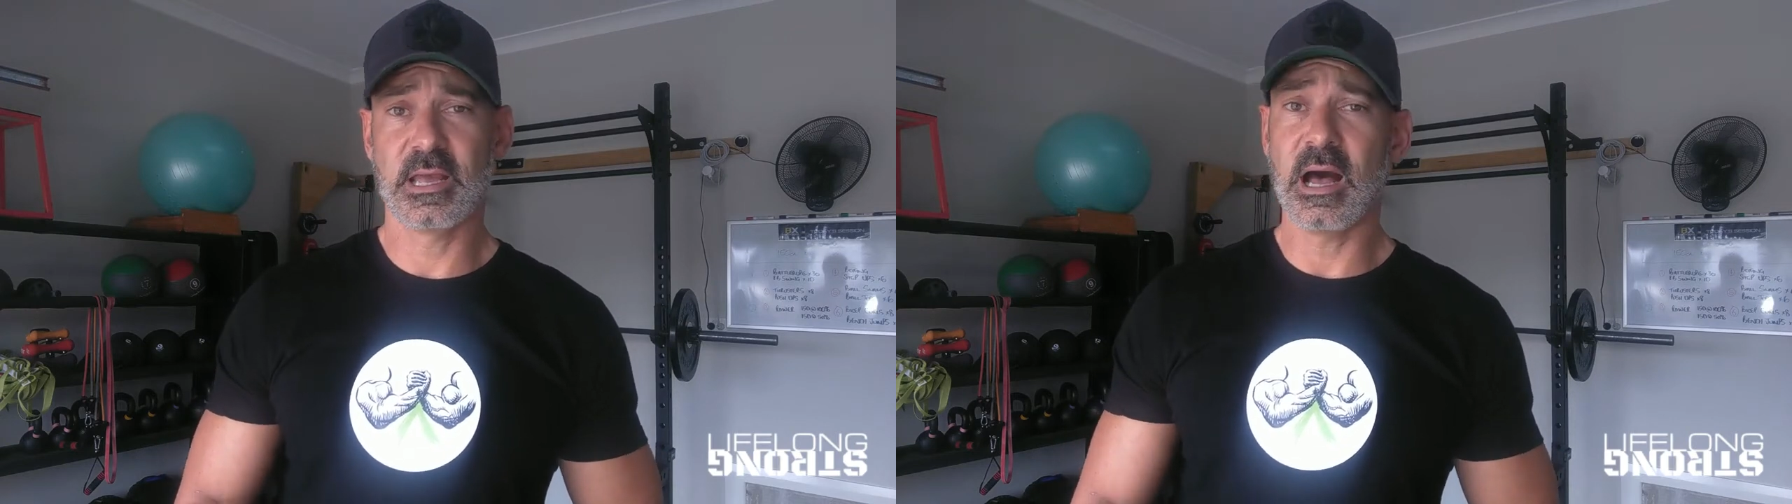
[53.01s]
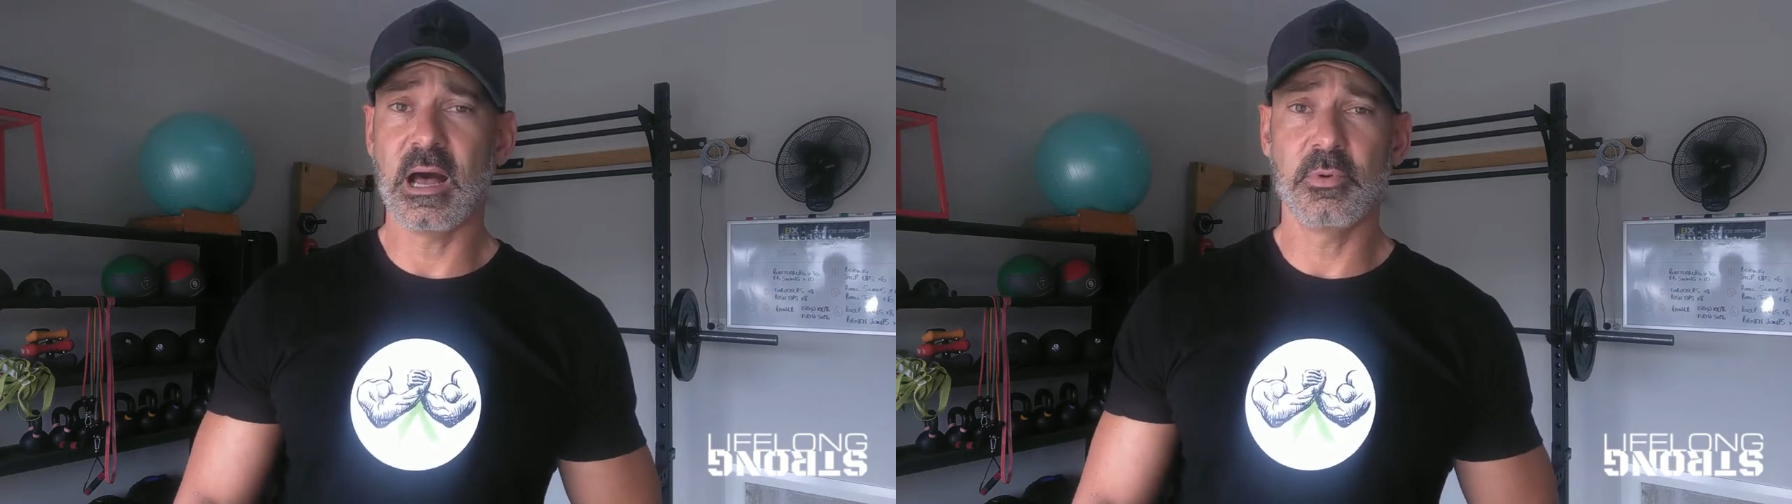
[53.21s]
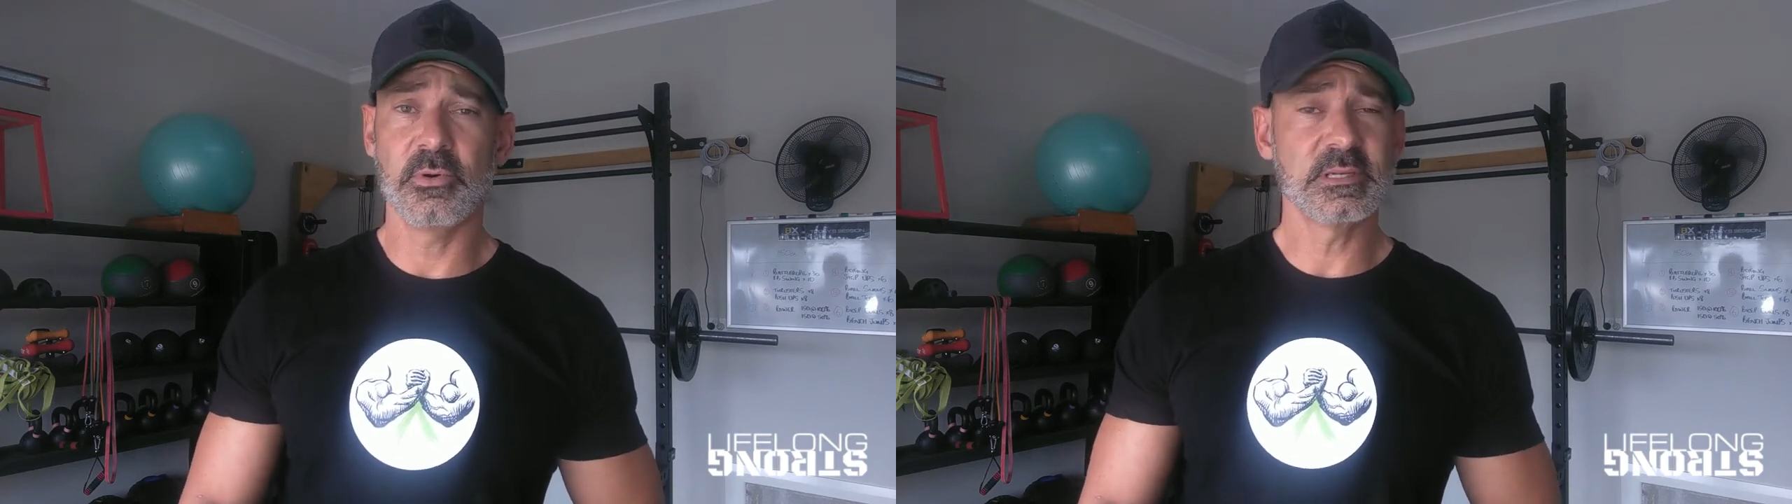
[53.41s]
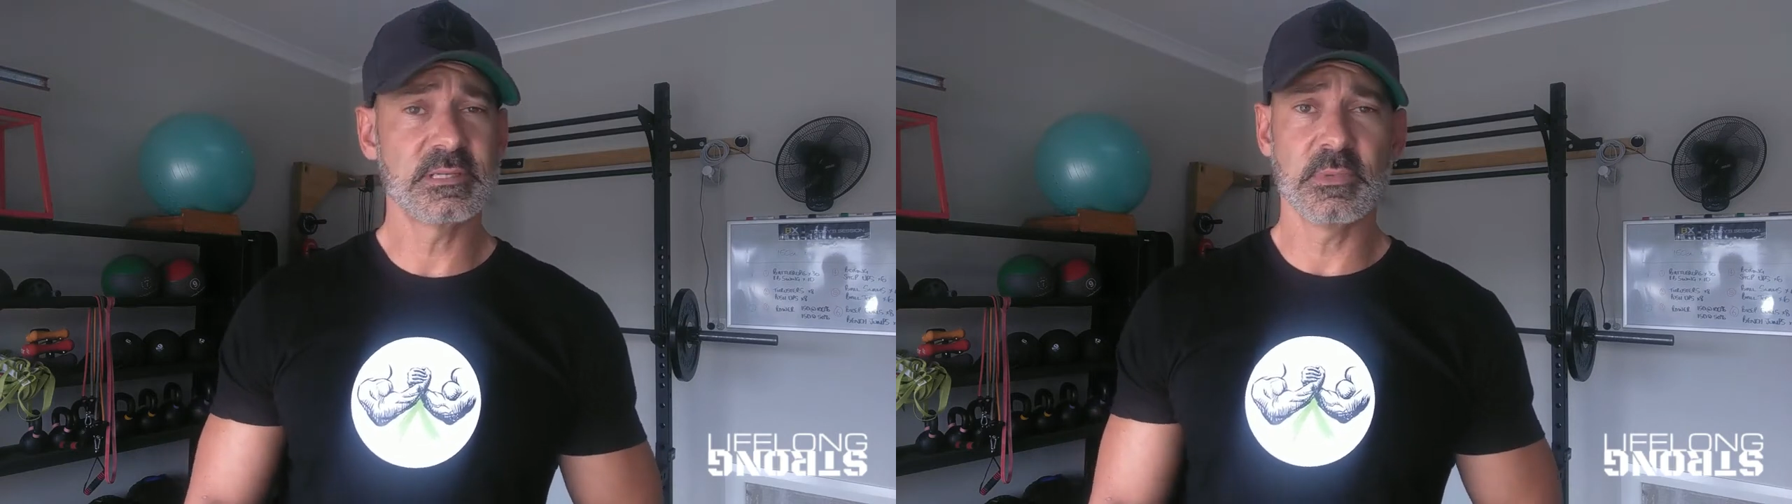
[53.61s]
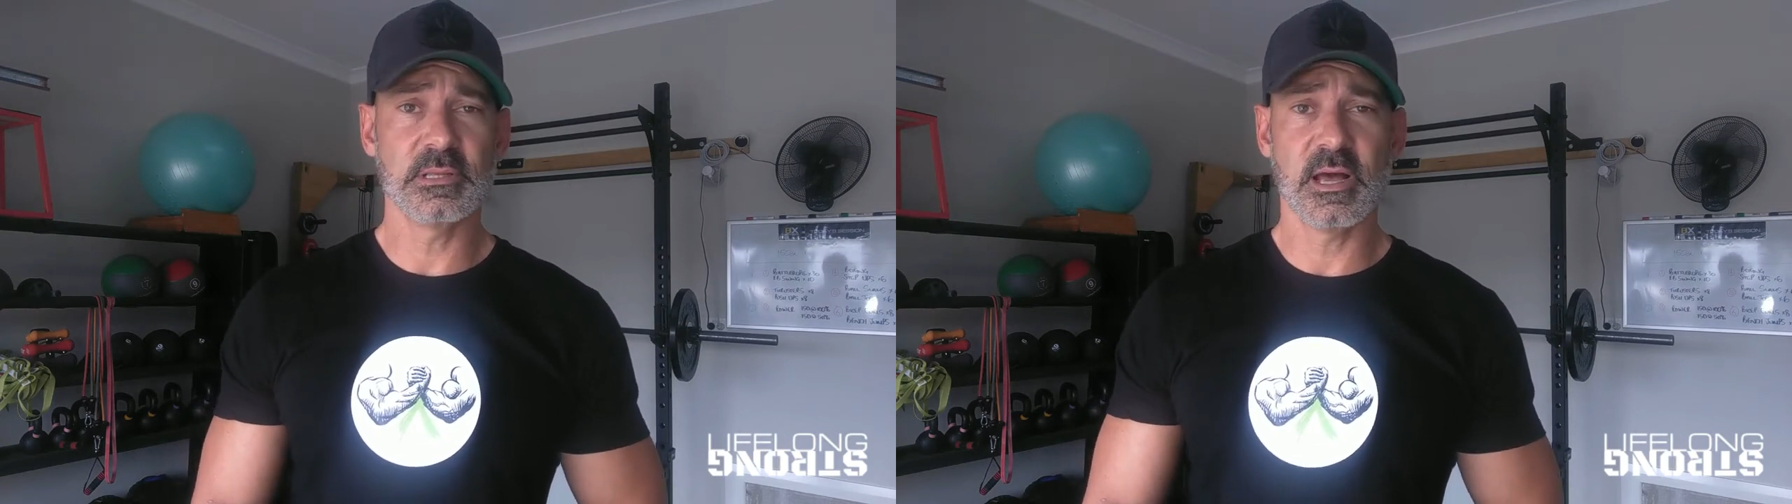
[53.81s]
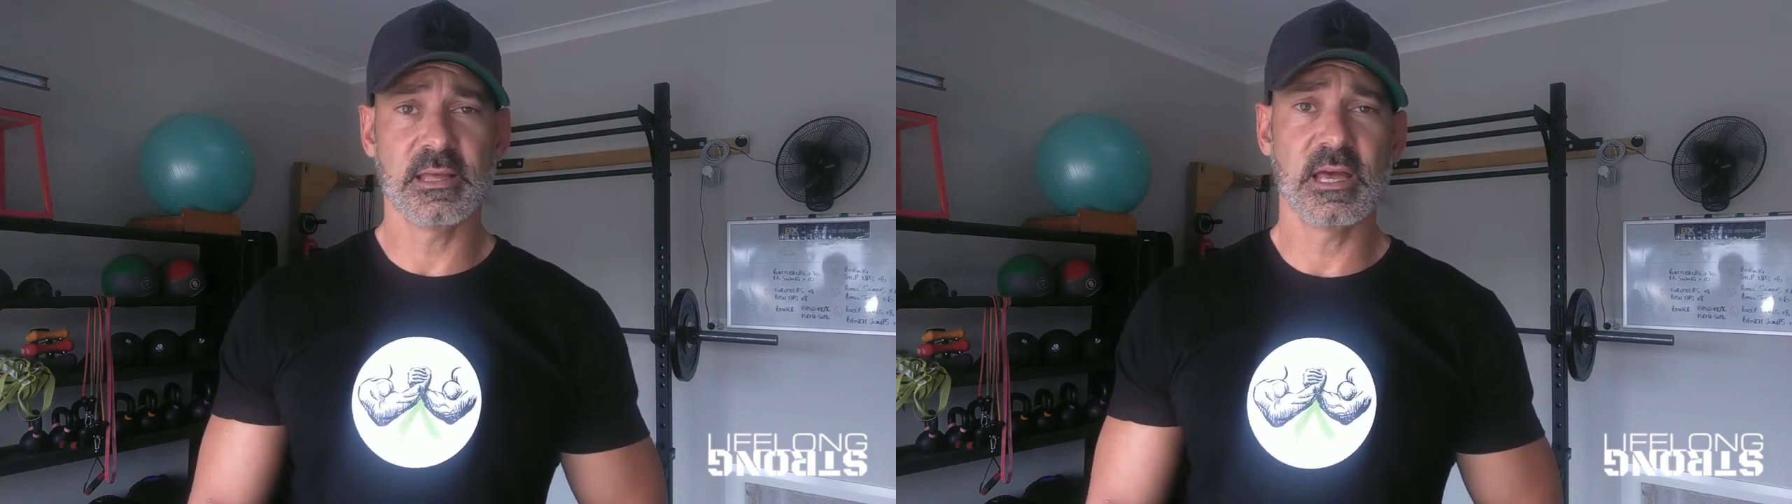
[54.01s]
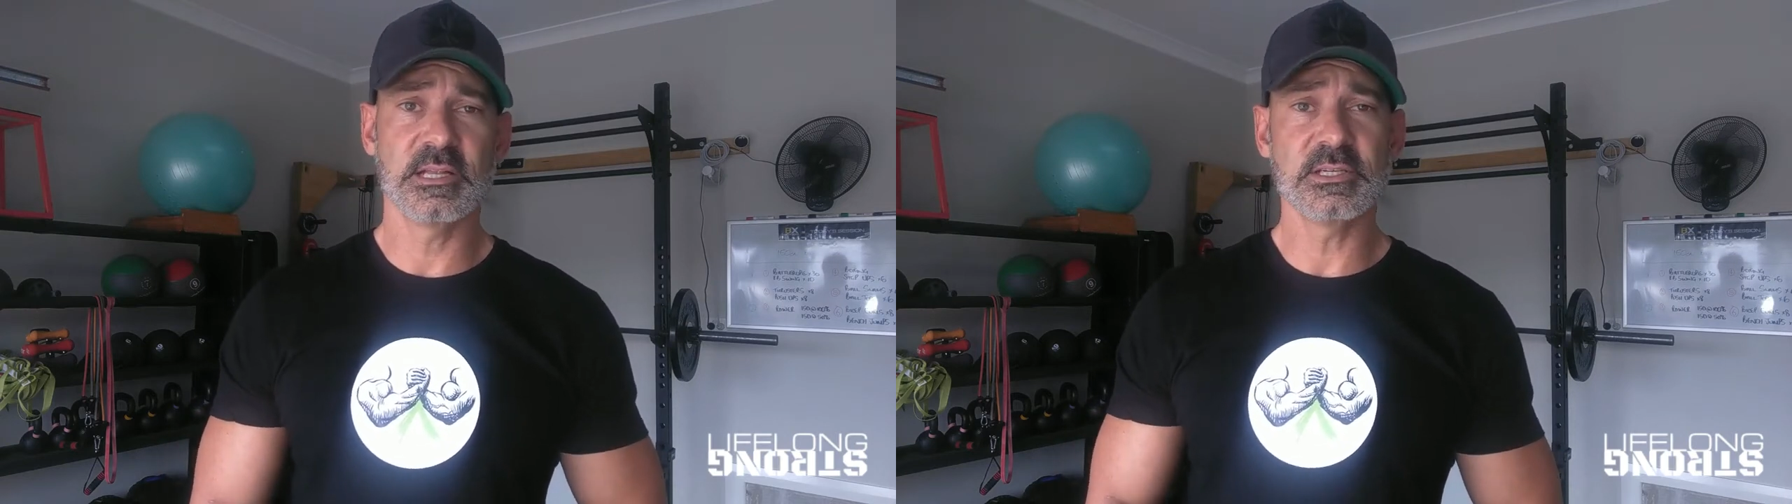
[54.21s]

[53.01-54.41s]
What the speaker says: carport or something like that.